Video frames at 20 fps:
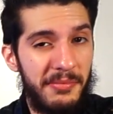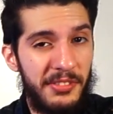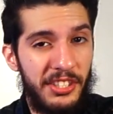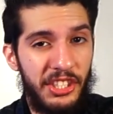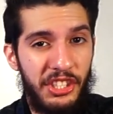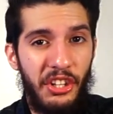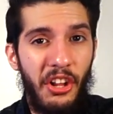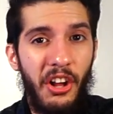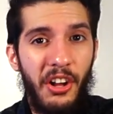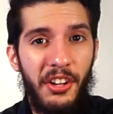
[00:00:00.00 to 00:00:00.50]

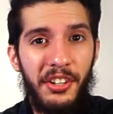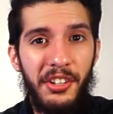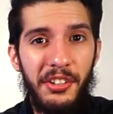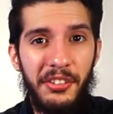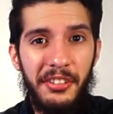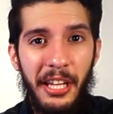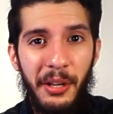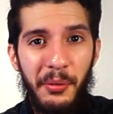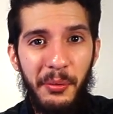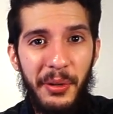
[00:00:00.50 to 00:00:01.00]
slaughter
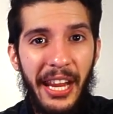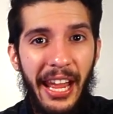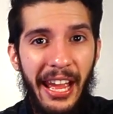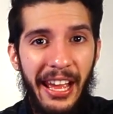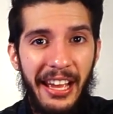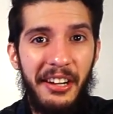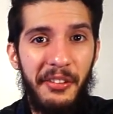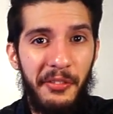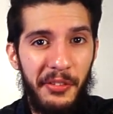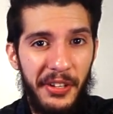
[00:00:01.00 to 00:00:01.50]
that we
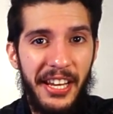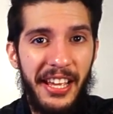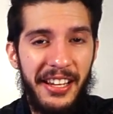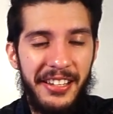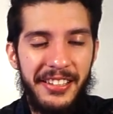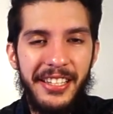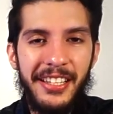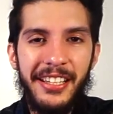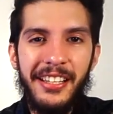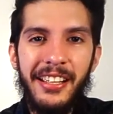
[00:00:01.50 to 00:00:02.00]
had of an
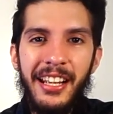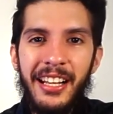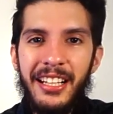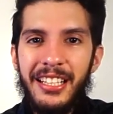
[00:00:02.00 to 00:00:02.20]
ending,